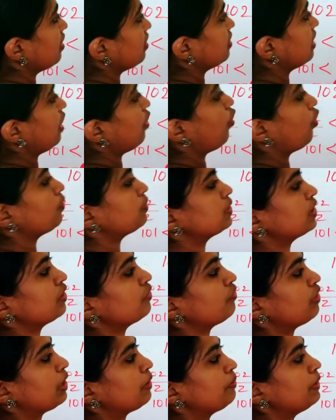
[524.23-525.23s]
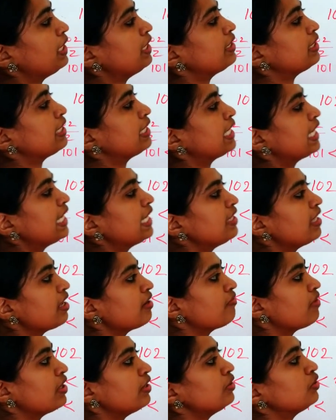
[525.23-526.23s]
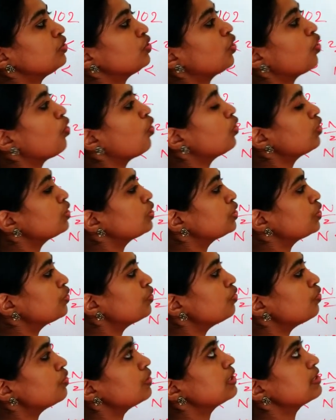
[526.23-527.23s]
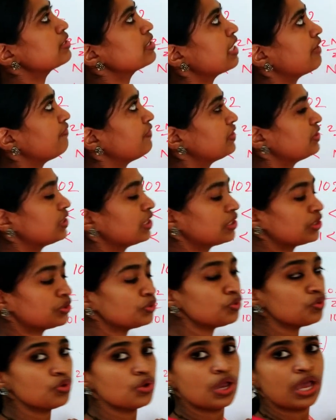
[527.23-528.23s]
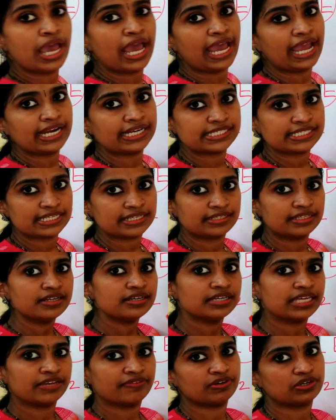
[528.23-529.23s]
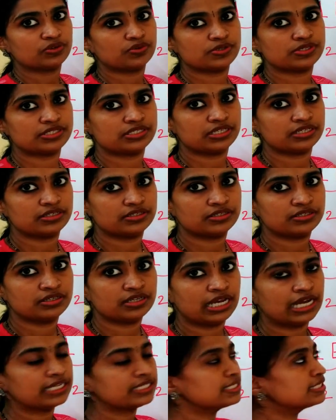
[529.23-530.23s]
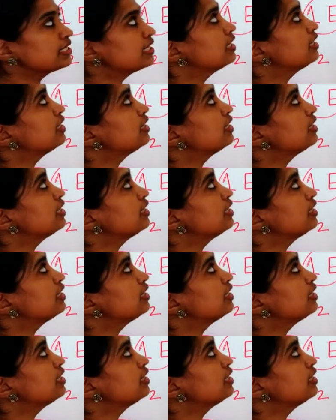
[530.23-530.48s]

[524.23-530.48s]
the option will be neither 1 nor 2 is sufficient to answer the given question. As